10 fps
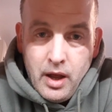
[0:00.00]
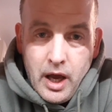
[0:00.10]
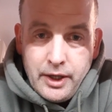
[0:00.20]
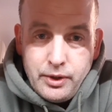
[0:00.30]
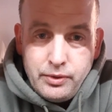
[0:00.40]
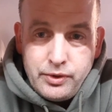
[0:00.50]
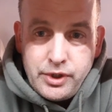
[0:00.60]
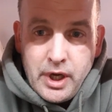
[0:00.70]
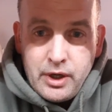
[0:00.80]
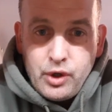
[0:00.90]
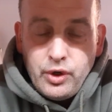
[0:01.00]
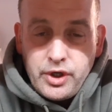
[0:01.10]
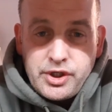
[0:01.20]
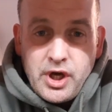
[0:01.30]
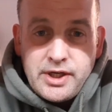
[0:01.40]
I use
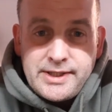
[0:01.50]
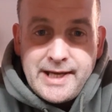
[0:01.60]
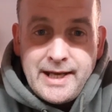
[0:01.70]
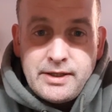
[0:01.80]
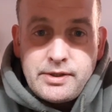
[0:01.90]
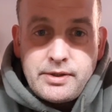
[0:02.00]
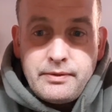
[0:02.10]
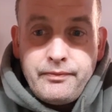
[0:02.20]
quarter size 10s